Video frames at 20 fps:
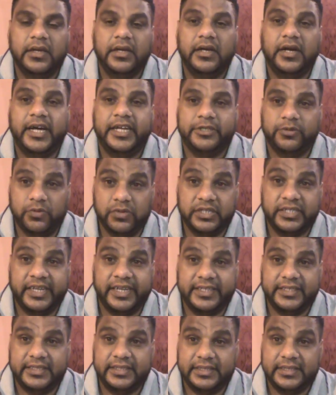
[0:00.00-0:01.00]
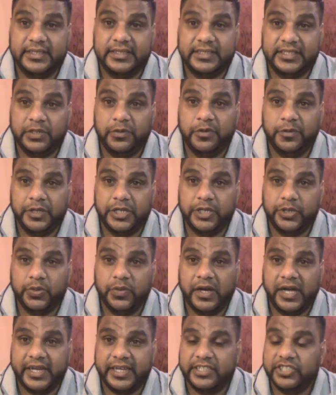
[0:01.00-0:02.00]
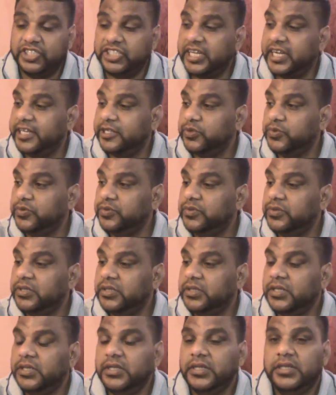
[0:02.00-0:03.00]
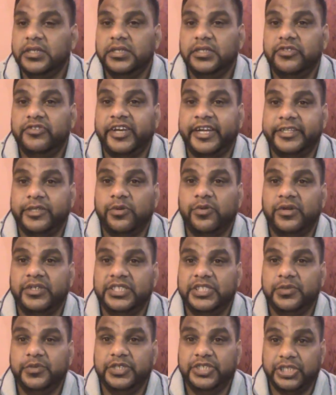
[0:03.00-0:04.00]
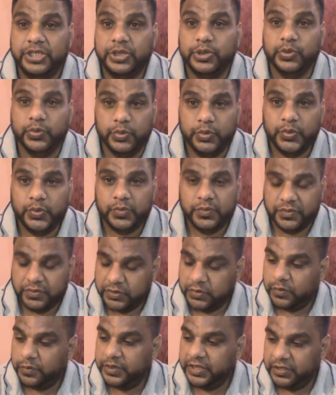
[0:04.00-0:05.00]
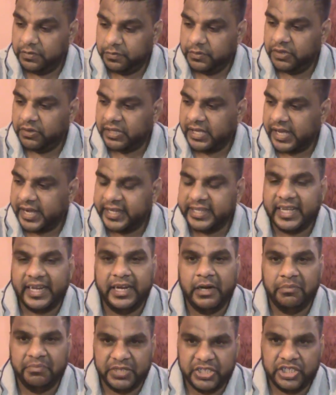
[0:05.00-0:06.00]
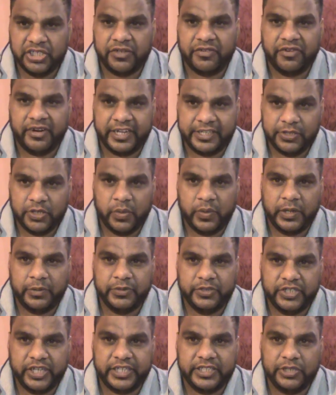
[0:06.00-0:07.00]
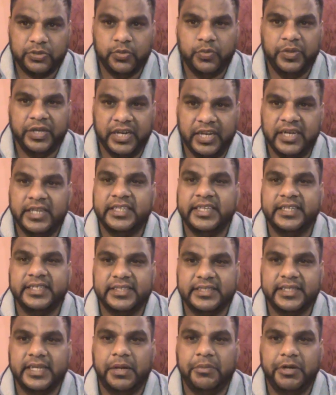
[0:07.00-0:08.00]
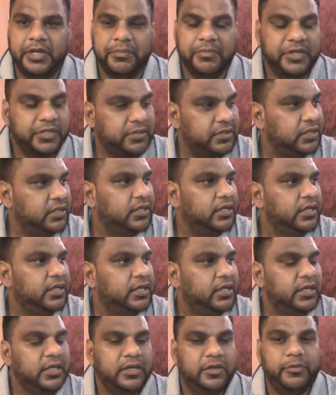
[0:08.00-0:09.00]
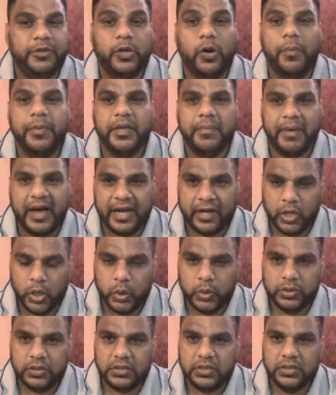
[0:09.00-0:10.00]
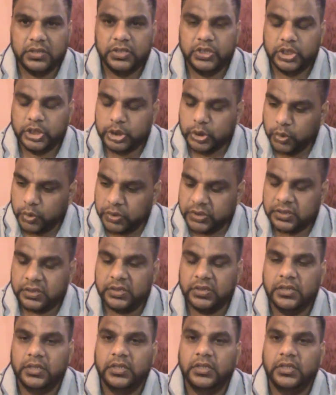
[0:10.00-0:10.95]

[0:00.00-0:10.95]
And organize to see what we could do again. Cheyenne too. Trying to go and see what she could do too. So we on a kind of little mission right now. And we're trying to do wee little things now. Boy. But we going to be back out soon.